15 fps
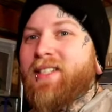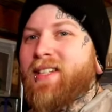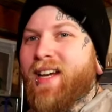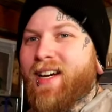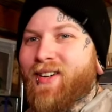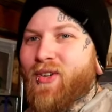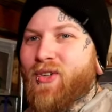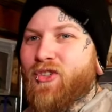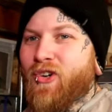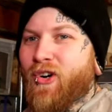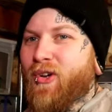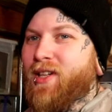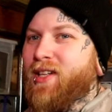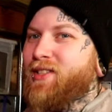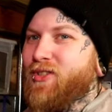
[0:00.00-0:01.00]
these geckos
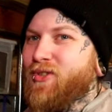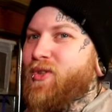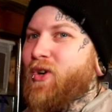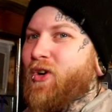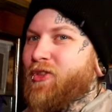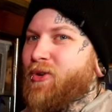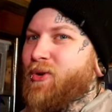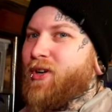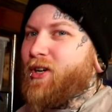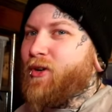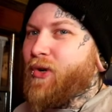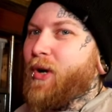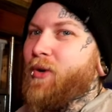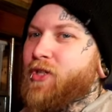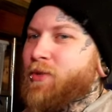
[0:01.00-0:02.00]
grow. They do go through a
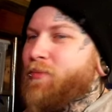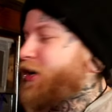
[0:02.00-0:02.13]
growth